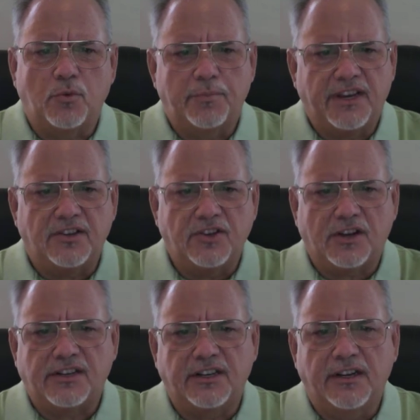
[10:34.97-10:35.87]
We'll be
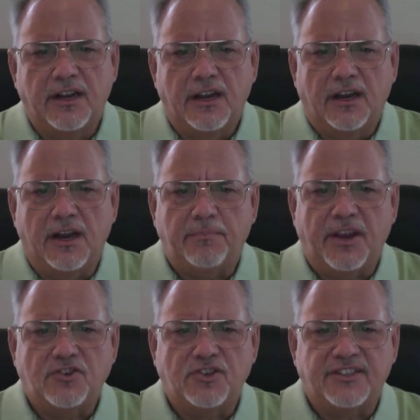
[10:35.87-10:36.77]
conducting
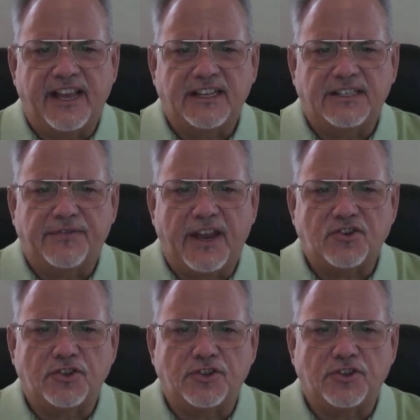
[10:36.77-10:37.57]
patient satisfaction